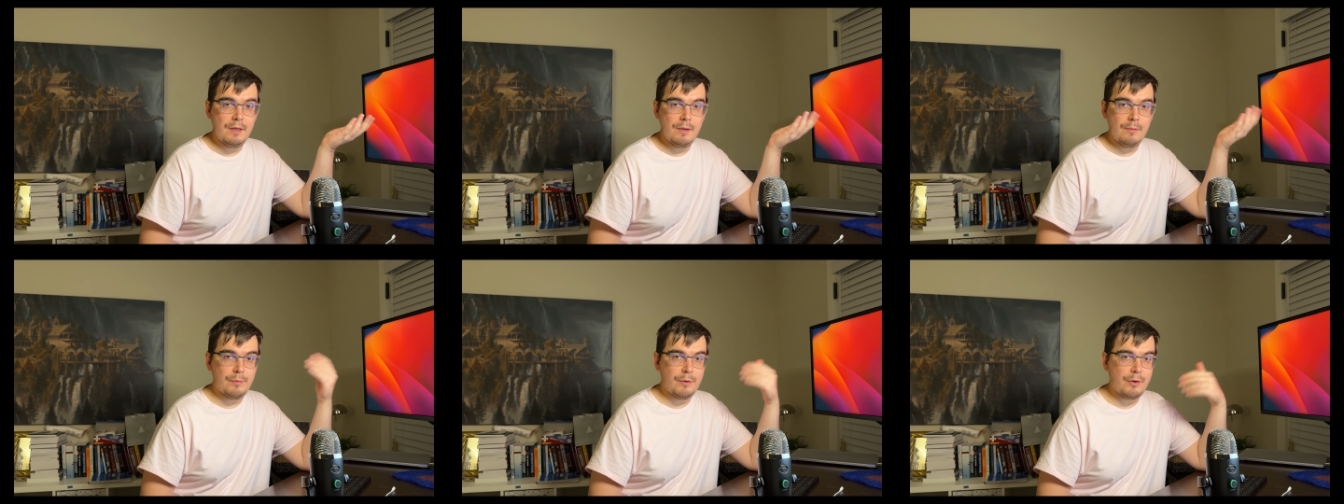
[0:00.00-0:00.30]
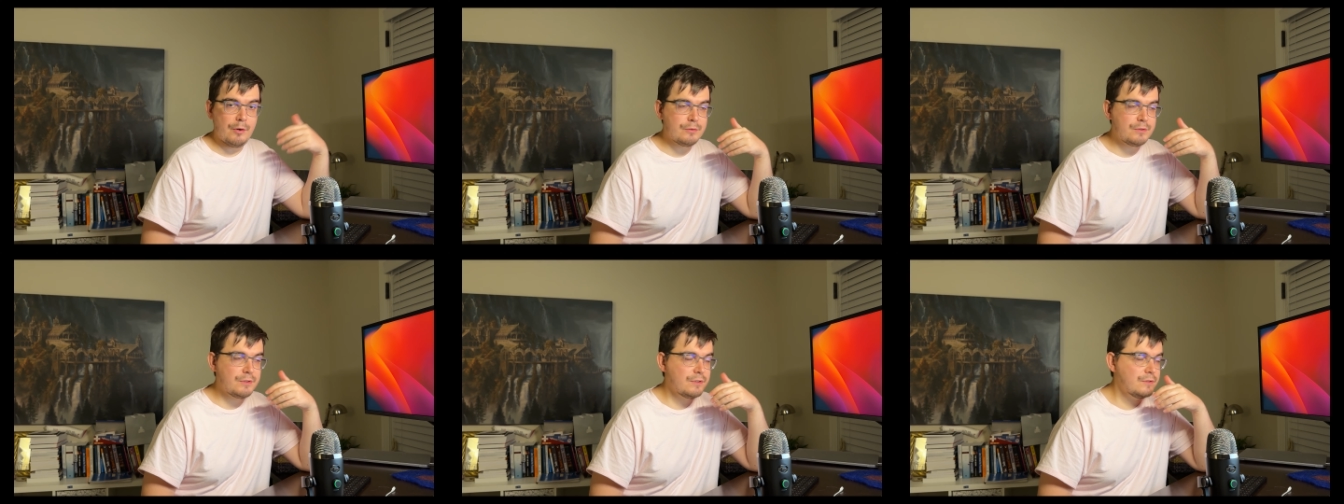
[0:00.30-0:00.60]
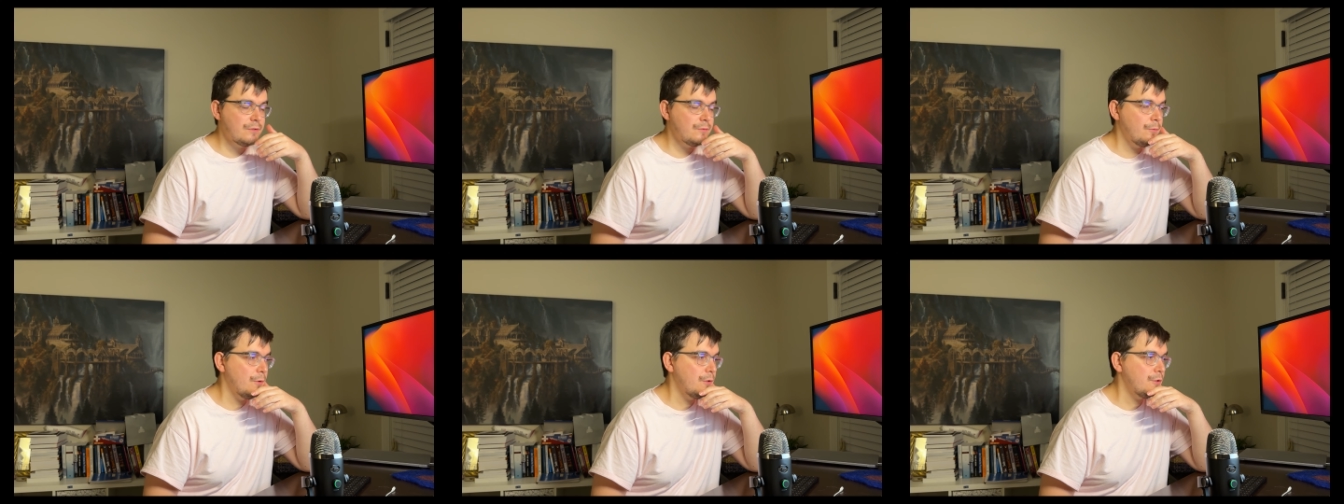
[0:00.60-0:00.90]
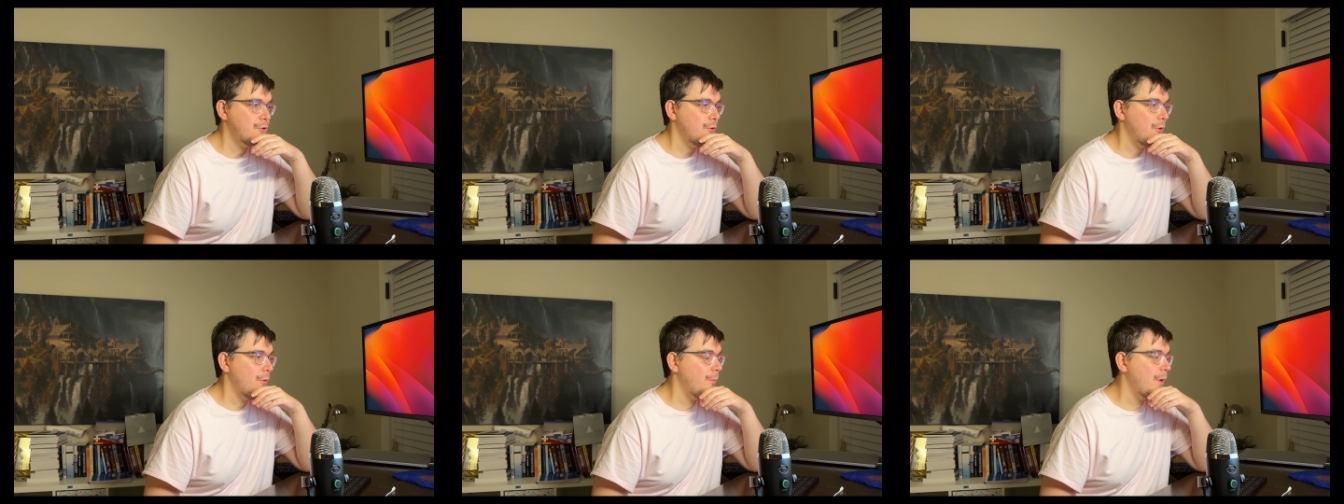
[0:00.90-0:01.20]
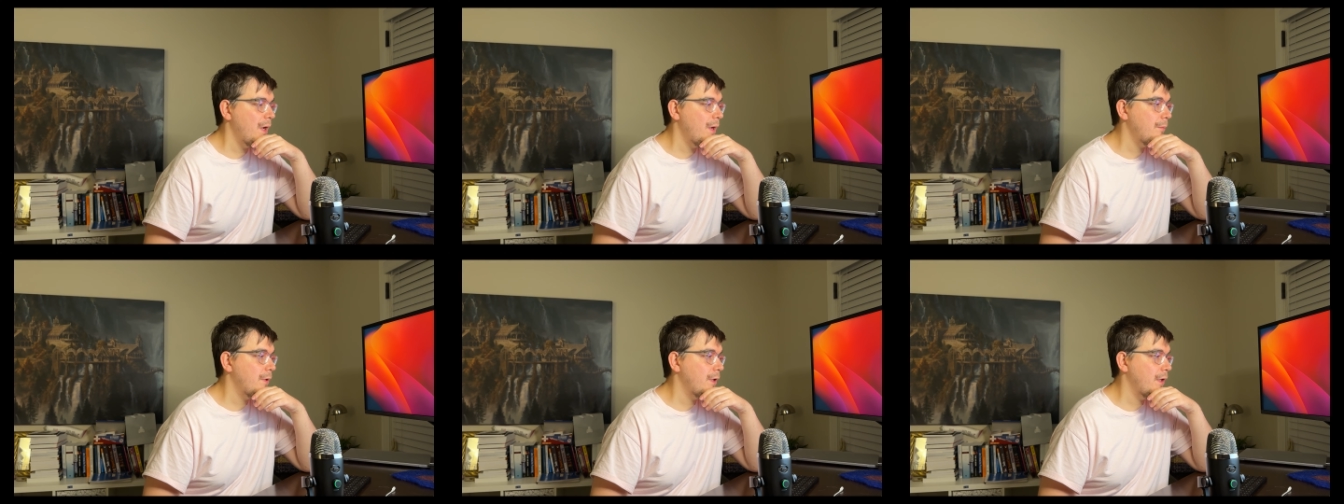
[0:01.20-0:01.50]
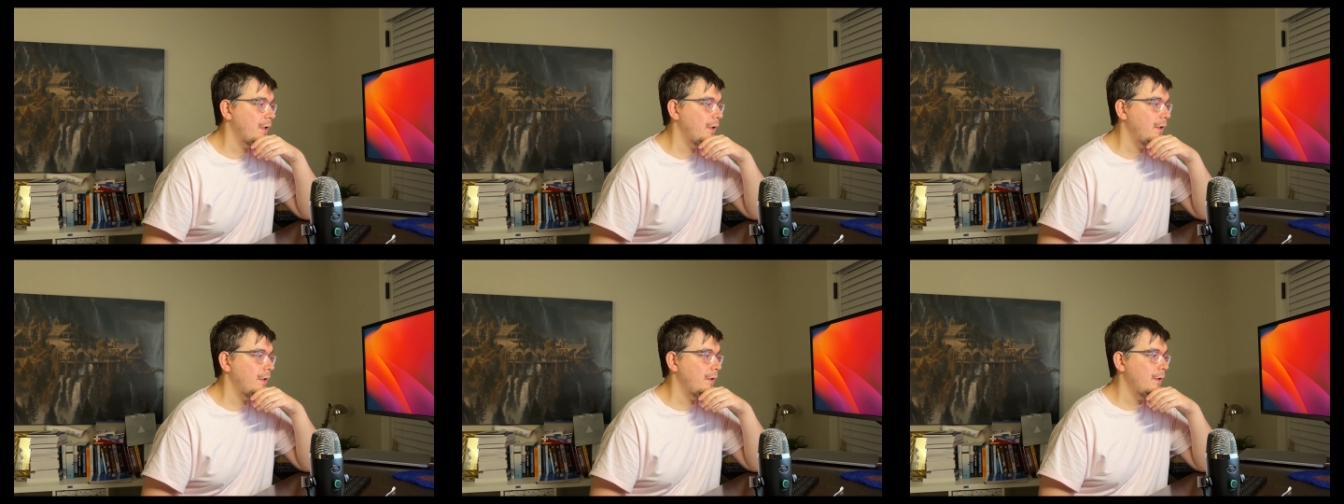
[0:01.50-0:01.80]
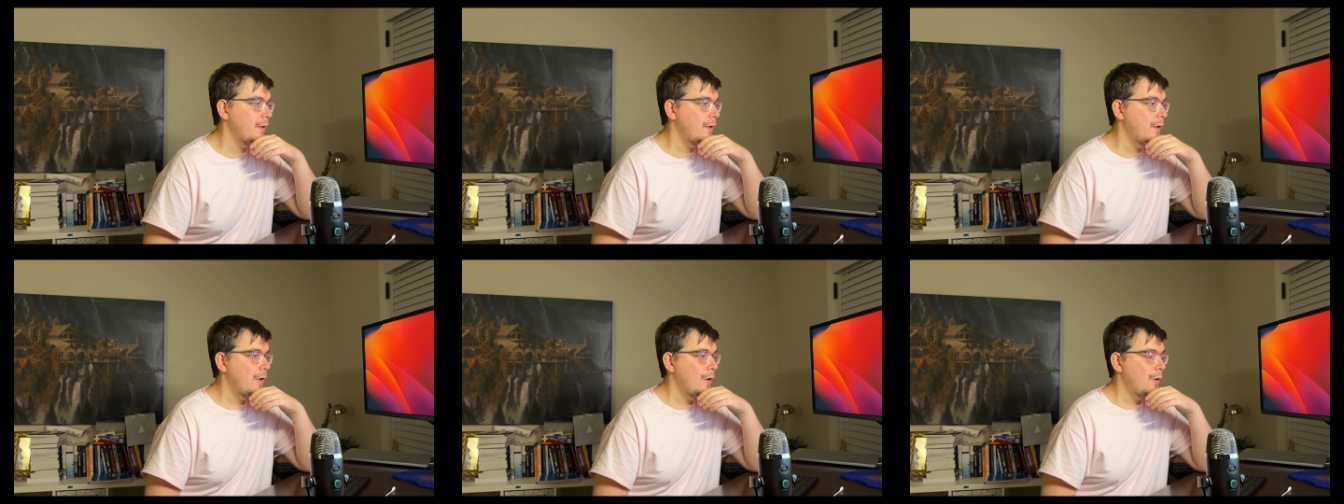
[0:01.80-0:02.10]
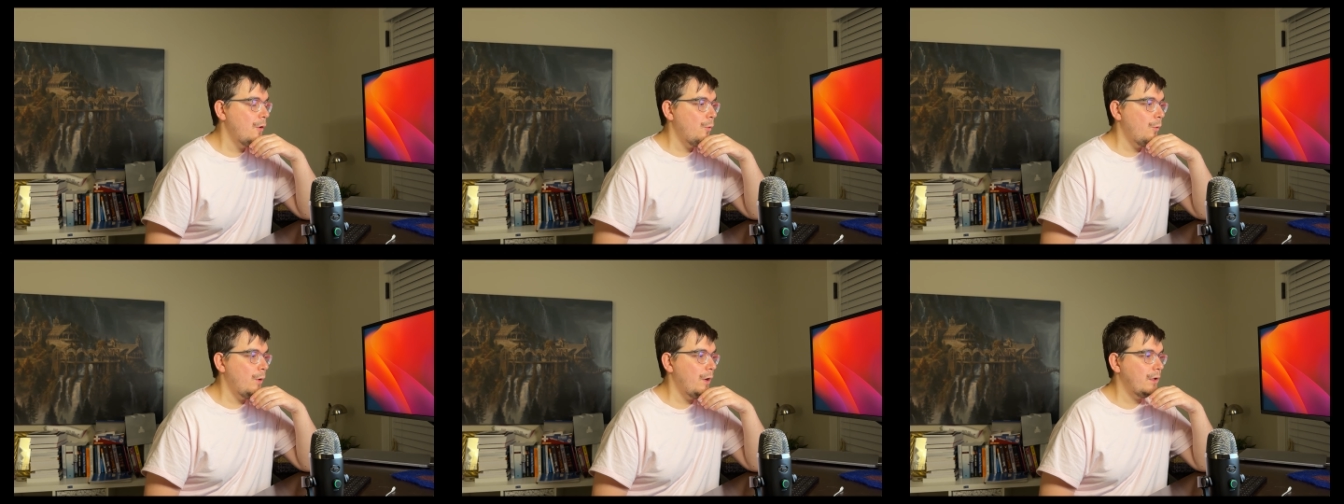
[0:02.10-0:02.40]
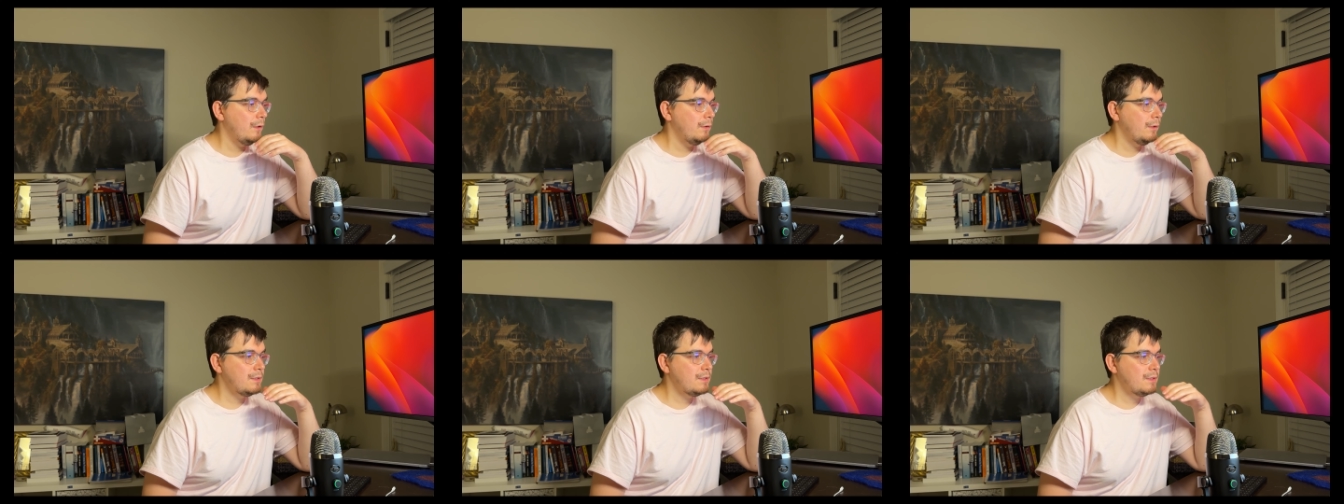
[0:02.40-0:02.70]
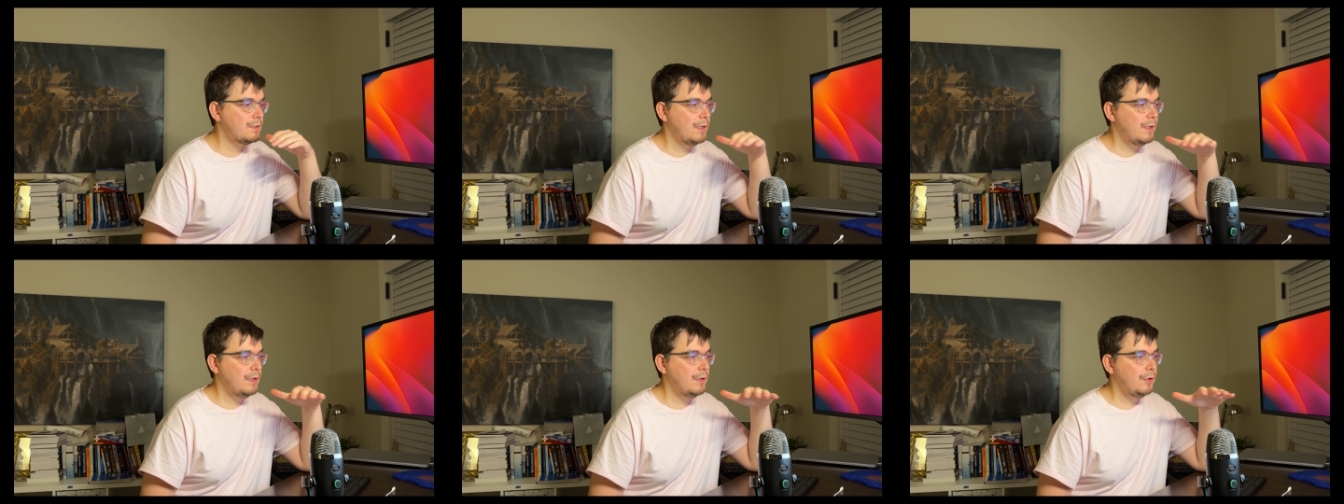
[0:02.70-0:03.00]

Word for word: process virtual memory, where let's say